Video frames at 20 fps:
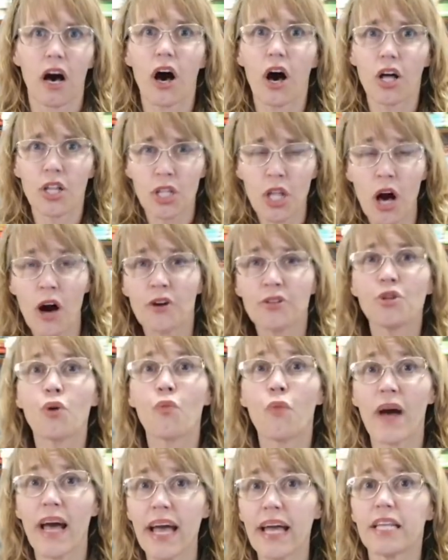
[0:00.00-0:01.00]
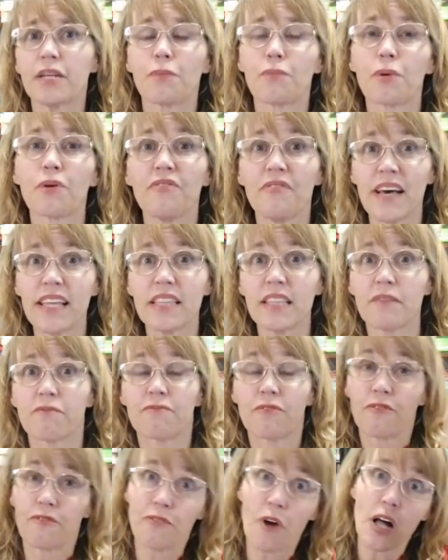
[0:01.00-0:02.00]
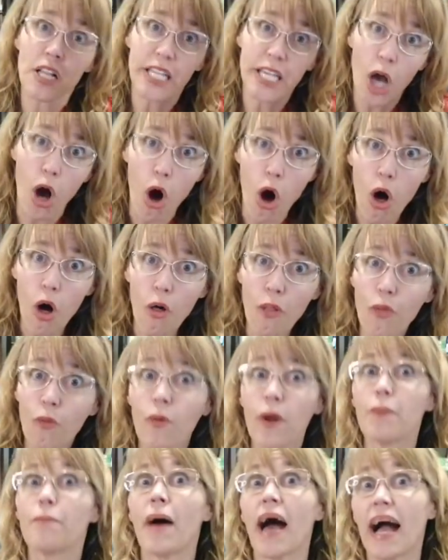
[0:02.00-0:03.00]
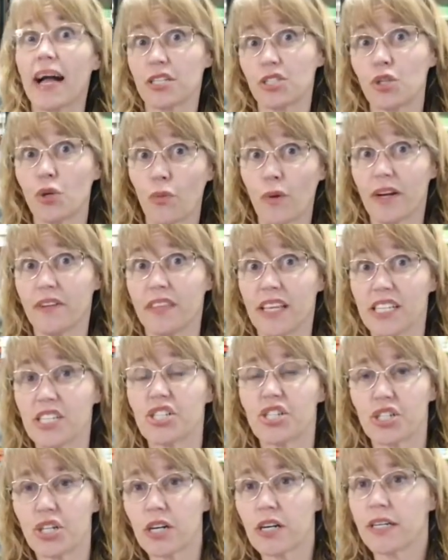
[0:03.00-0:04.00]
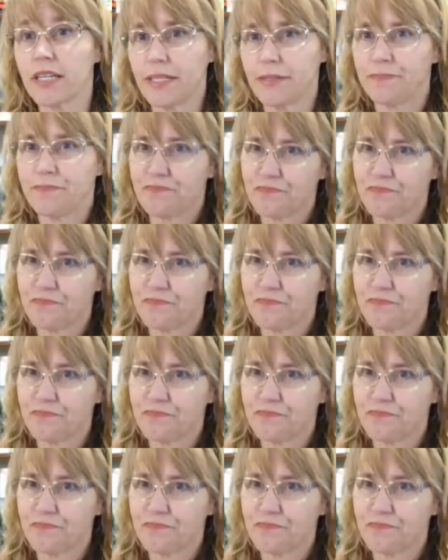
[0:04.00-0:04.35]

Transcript: along the way to prevent them from falling all the way back to where they started.